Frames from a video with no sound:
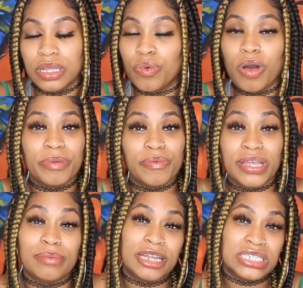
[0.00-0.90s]
It won't be
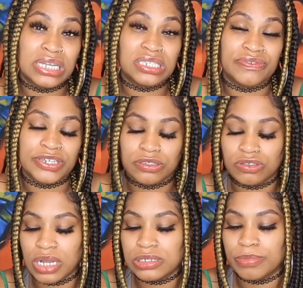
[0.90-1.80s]
ready by the time this video drops,